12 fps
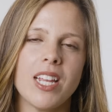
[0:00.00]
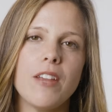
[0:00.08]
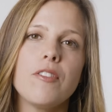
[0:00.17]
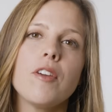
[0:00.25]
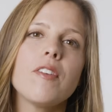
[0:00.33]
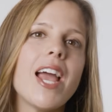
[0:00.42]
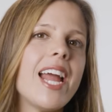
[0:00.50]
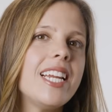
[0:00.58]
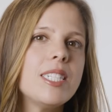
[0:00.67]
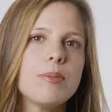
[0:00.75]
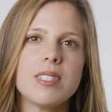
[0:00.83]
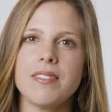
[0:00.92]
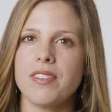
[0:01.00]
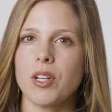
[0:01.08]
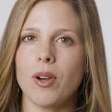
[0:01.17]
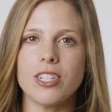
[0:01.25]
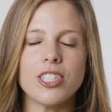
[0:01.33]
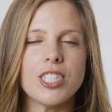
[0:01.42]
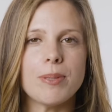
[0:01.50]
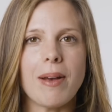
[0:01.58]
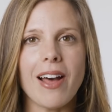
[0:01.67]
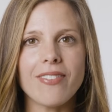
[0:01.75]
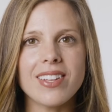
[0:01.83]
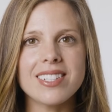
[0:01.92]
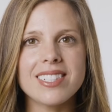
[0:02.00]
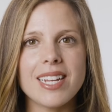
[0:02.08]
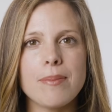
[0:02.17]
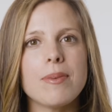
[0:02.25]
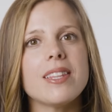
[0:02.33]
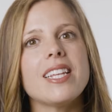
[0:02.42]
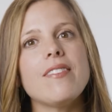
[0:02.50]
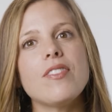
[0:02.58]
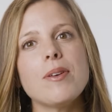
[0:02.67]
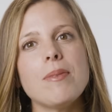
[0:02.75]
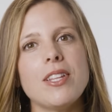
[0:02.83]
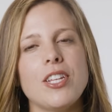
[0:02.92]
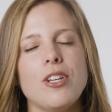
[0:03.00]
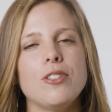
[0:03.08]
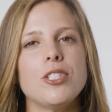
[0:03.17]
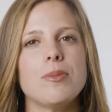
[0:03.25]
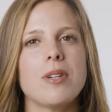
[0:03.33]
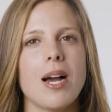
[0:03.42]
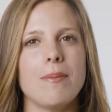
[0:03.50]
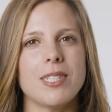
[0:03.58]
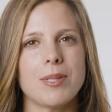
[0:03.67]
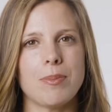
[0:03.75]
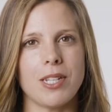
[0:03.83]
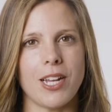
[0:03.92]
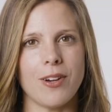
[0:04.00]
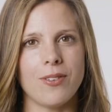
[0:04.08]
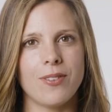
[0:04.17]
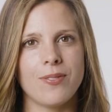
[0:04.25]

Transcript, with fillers: If you have any specific questions about this tip, leave them in the YouTube comments below.